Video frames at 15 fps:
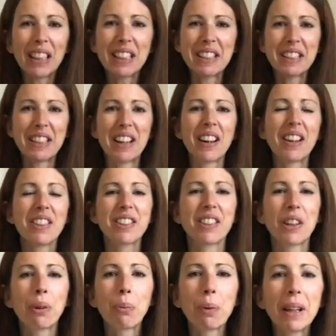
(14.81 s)
listener so
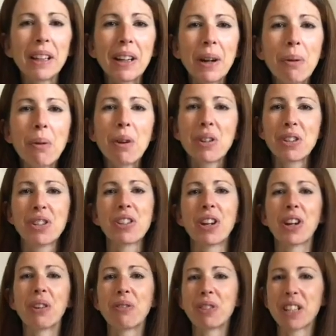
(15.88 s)
that we know what to
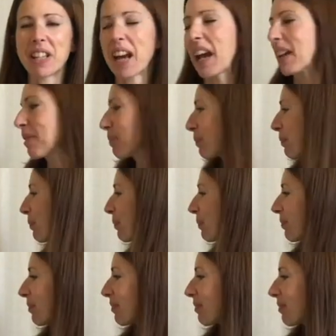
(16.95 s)
do today.
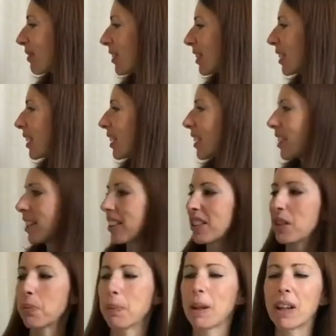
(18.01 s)

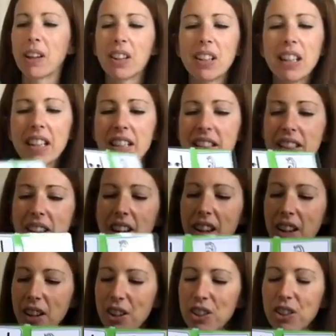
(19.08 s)
To be a good listener,
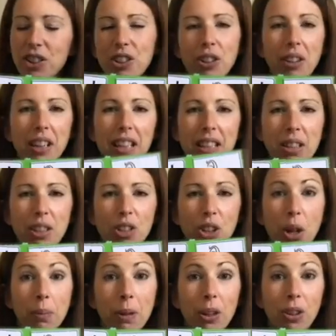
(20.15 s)
you need to
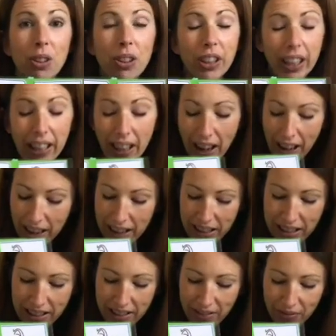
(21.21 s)
show me your looking eyes,
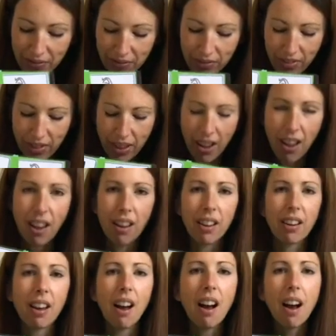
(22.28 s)

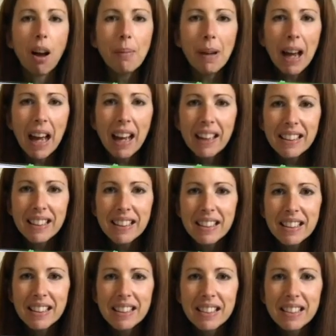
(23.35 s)
calm hands,
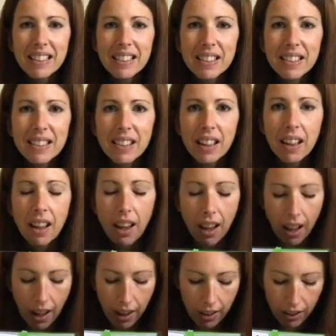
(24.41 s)

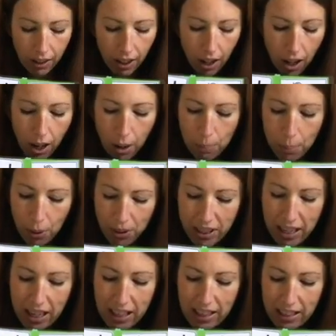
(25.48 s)
and a calm
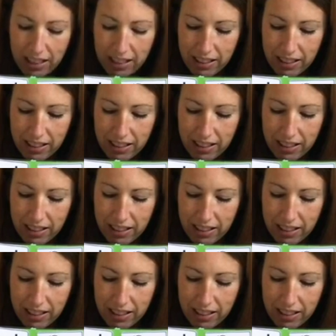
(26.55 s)
body.